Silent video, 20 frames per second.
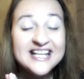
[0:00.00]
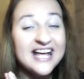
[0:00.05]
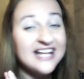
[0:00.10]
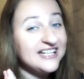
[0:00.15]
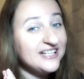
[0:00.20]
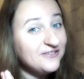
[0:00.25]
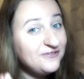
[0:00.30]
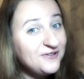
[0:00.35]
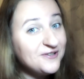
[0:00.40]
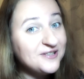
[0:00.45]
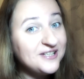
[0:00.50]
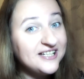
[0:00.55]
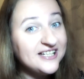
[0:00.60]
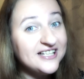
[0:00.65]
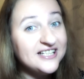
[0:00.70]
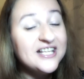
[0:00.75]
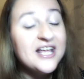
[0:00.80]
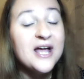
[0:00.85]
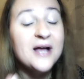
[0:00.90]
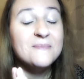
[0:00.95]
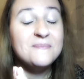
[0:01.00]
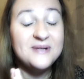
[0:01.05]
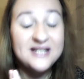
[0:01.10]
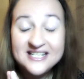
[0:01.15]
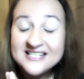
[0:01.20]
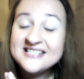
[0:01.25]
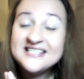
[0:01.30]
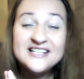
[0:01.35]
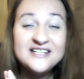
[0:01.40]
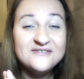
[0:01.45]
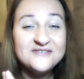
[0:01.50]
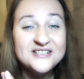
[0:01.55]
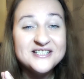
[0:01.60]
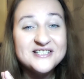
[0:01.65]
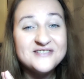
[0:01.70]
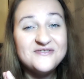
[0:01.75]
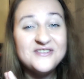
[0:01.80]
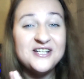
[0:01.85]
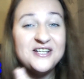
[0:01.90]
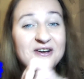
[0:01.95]
And if you did, please leave
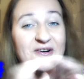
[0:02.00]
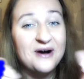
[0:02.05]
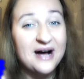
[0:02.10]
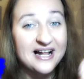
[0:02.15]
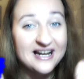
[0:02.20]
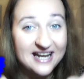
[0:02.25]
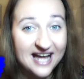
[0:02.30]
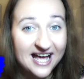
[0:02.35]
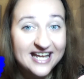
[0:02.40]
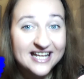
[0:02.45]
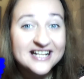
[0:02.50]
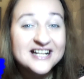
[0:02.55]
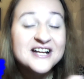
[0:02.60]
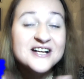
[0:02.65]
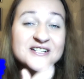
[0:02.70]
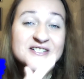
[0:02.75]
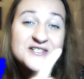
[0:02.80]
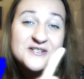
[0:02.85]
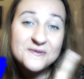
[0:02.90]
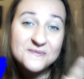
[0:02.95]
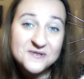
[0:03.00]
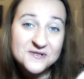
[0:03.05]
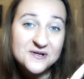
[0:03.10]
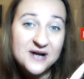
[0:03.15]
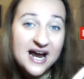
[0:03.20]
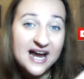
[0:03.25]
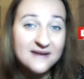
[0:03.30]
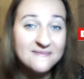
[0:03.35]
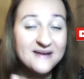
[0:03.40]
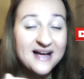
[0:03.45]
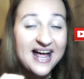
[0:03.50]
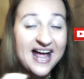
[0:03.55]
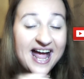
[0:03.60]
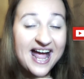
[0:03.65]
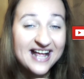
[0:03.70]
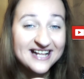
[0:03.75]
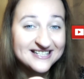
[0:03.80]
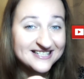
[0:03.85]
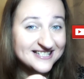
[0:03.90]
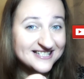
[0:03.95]
this video a like, subscribe,
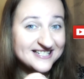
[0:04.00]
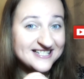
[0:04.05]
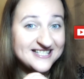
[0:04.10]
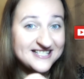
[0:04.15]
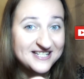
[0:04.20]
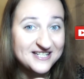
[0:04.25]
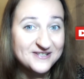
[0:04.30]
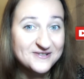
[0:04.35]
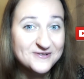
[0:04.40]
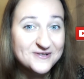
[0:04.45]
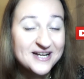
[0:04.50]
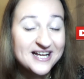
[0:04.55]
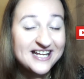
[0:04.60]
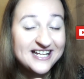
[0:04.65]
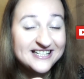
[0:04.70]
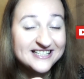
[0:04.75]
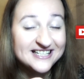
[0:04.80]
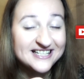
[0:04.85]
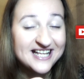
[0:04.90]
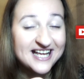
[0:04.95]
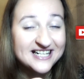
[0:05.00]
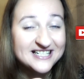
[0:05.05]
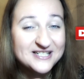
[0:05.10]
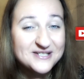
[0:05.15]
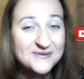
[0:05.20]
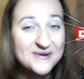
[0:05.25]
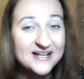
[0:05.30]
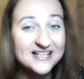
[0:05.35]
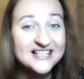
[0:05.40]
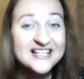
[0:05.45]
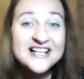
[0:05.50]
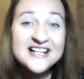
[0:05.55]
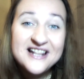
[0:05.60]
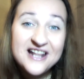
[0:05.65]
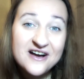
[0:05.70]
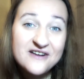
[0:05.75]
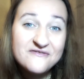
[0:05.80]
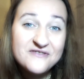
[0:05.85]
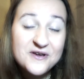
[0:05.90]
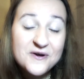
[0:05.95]
and see you in the next one.
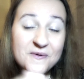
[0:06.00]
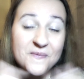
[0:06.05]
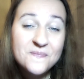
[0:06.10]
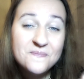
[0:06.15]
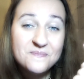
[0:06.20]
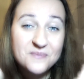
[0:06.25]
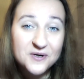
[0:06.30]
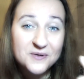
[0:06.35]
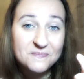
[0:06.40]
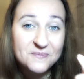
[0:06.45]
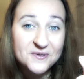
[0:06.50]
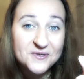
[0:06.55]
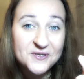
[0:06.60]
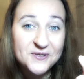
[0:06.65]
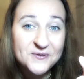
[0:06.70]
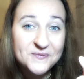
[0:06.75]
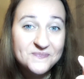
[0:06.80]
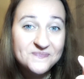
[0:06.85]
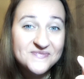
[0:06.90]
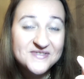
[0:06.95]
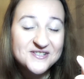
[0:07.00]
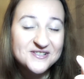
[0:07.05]
Love you, purple you.